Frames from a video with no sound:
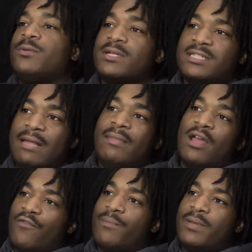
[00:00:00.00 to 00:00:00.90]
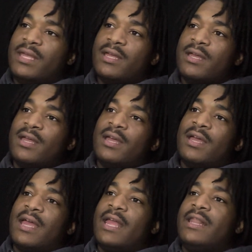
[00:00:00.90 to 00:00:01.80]
the same thing and repeat,
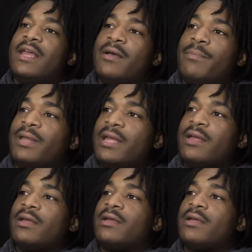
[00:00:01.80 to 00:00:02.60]
and then complain.